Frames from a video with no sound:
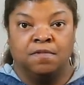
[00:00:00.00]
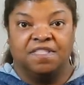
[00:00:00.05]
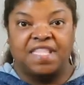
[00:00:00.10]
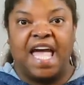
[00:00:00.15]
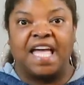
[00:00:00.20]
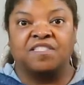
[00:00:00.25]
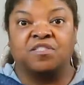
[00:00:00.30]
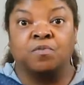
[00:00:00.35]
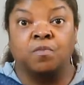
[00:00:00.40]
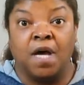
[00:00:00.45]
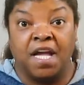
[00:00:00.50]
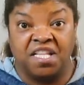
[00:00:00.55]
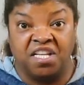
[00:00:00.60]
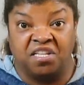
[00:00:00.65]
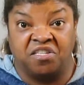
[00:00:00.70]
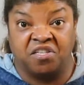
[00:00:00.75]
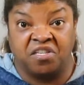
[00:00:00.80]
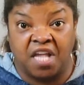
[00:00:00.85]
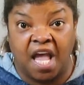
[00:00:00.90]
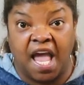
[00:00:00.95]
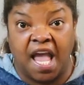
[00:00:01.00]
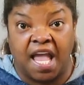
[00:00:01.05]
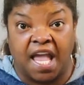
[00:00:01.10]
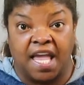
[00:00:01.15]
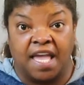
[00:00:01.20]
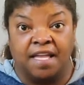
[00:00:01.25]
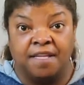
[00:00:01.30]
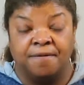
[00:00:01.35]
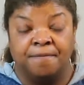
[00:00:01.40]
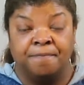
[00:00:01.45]
That's what he
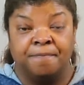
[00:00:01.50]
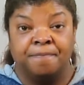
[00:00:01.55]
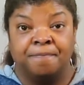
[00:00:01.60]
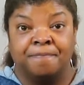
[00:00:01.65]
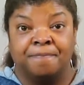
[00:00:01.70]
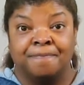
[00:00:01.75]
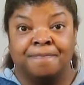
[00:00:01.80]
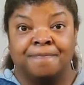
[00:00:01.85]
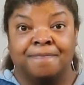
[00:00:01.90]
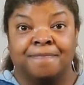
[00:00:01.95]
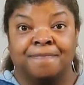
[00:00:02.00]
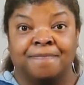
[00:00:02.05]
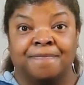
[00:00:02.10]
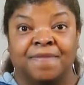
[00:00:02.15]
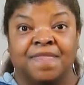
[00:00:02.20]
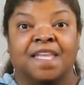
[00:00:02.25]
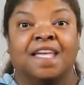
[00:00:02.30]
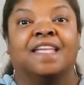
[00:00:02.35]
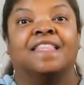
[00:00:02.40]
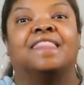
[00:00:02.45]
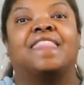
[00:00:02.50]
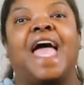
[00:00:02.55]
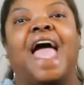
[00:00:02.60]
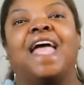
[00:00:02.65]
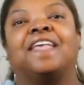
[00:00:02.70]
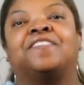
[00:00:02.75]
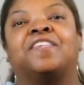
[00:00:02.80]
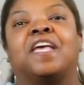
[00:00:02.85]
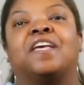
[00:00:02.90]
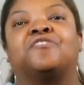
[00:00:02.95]
said.
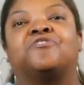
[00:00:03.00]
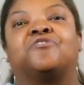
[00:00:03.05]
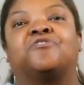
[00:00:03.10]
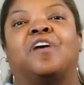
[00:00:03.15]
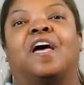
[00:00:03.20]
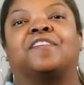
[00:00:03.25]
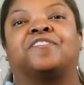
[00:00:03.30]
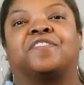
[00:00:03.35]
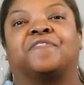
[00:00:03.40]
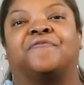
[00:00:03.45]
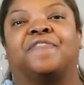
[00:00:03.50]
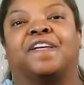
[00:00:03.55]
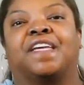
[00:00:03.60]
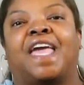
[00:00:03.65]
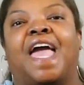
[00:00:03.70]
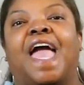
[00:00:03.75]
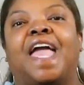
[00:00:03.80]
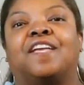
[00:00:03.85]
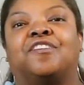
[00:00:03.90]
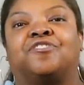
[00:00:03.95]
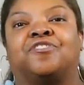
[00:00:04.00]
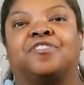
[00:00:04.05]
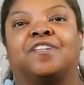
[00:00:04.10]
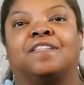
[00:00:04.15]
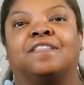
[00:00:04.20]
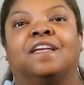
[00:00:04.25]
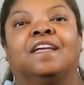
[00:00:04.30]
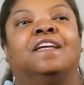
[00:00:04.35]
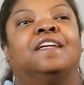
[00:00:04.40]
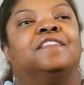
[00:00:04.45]
That's his
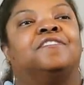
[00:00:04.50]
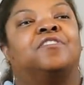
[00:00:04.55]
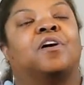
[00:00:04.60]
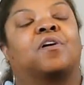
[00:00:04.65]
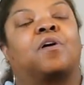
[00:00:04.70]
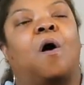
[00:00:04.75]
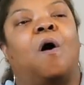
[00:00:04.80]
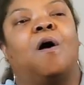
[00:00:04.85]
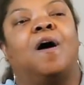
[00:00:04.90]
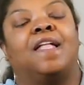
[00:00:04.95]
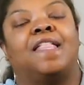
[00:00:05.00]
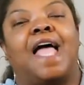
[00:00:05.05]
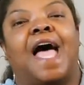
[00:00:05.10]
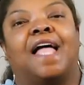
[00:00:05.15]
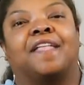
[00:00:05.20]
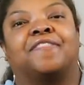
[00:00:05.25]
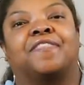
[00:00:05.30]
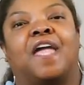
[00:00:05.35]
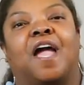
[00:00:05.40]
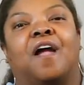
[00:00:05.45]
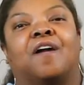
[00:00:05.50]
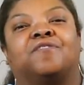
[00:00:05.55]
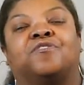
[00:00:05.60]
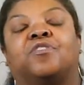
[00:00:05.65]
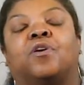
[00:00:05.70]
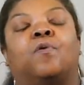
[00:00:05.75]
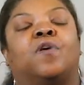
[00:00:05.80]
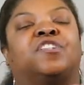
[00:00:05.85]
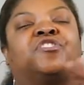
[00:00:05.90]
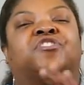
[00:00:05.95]
justification to going out there
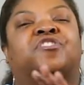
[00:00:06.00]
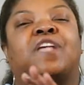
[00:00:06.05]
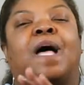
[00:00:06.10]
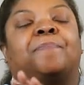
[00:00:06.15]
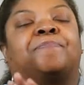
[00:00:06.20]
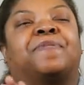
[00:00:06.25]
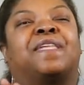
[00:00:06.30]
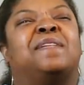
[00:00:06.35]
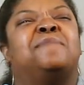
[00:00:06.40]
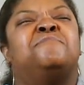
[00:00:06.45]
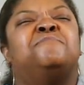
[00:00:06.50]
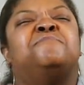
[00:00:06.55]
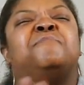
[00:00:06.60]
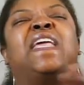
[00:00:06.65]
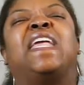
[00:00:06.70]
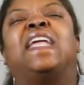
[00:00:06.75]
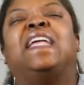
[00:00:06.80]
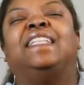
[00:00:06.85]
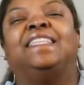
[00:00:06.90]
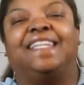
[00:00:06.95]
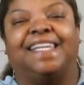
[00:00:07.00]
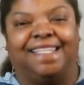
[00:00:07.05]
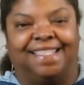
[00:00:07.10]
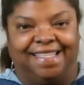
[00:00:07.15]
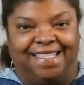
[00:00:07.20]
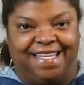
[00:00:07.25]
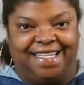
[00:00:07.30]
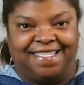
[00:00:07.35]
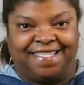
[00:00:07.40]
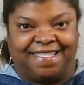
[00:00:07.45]
doing something
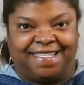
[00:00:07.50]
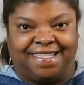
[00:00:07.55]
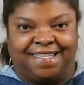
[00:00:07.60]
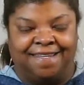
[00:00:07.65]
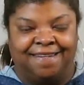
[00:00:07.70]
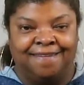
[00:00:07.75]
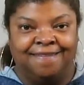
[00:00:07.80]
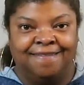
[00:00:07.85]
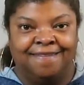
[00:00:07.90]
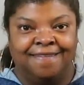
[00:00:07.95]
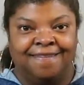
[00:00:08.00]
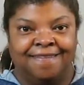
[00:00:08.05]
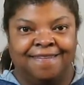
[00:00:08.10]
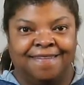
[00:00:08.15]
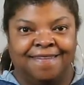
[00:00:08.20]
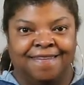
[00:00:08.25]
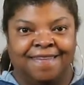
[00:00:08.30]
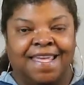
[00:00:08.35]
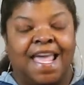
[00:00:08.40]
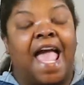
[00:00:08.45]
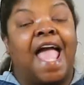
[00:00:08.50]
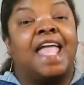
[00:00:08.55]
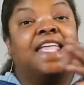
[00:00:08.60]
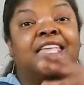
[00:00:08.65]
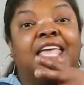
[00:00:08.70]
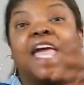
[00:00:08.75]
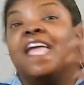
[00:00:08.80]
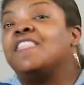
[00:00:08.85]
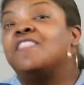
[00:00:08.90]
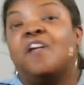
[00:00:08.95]
meaningless
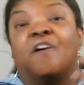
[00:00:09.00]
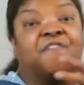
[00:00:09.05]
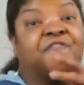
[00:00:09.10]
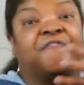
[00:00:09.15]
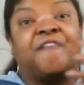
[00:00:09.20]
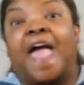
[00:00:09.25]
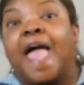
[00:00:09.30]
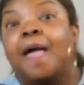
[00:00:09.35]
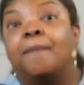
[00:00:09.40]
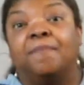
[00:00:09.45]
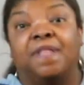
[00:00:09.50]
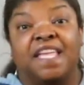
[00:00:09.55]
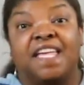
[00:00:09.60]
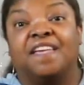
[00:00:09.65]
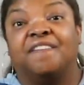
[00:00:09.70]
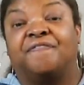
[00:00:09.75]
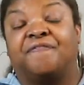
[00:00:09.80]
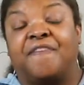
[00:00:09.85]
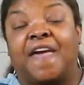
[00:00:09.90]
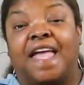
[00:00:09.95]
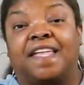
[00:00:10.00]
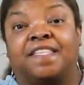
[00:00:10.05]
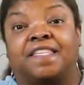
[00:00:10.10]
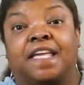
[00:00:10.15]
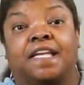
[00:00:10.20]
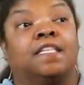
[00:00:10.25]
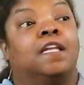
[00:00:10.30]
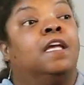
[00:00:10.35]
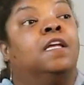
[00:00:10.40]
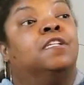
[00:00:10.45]
and getting their family
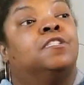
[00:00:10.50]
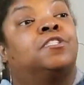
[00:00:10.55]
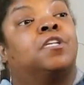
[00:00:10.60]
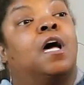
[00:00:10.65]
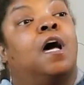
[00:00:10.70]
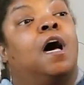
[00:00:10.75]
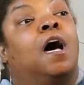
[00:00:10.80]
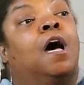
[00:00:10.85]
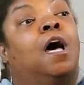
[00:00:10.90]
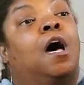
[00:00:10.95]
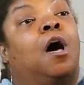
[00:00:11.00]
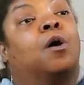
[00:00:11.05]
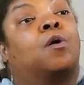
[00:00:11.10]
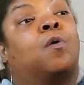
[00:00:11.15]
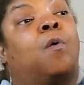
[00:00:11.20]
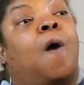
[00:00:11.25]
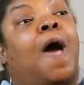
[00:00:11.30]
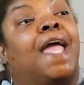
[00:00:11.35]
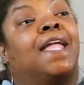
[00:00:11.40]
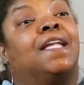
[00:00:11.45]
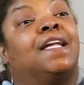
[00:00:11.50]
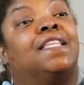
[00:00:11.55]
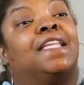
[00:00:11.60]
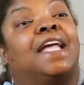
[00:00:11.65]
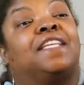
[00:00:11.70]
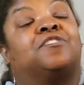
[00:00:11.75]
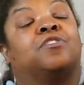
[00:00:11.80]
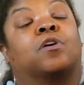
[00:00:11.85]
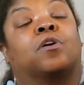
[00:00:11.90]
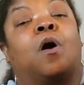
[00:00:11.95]
infected to
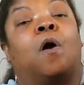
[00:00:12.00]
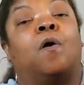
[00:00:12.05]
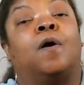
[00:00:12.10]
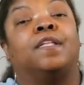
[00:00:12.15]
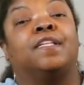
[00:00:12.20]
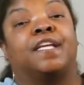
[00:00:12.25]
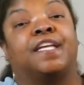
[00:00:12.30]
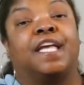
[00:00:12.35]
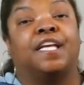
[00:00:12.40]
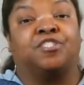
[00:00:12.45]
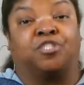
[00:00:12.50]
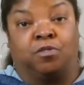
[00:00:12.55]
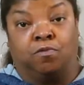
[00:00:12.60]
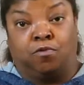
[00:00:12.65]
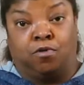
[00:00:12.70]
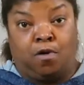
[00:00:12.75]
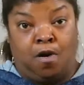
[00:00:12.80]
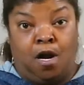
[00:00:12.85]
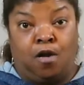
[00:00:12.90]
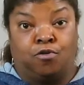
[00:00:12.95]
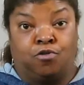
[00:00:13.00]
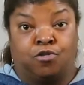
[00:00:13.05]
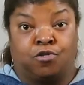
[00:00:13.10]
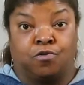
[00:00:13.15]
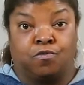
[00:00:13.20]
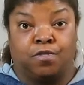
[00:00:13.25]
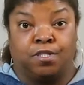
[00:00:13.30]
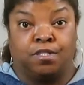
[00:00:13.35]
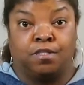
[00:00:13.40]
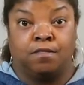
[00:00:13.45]
equating it to going and get some
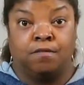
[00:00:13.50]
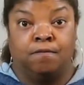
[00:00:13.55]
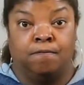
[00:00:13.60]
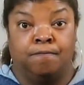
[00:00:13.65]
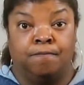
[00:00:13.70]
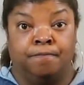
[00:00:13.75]
groceries.